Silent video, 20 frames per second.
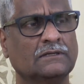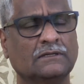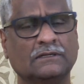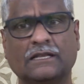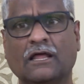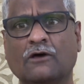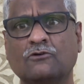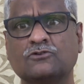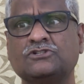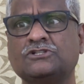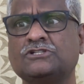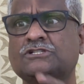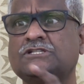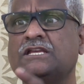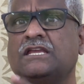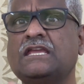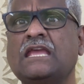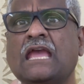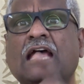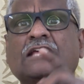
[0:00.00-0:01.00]
Now
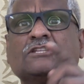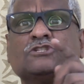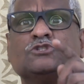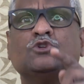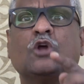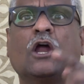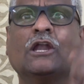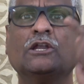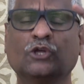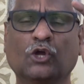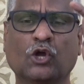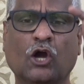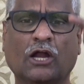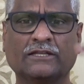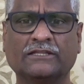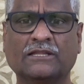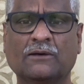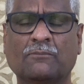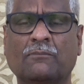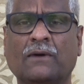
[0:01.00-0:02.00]
she has not
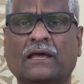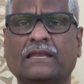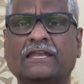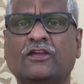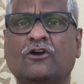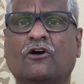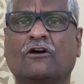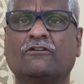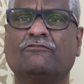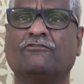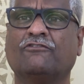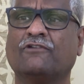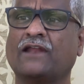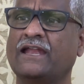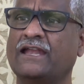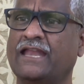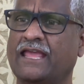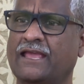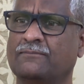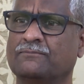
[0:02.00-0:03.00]
got the money on
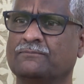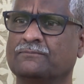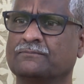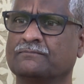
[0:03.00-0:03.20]
Friday.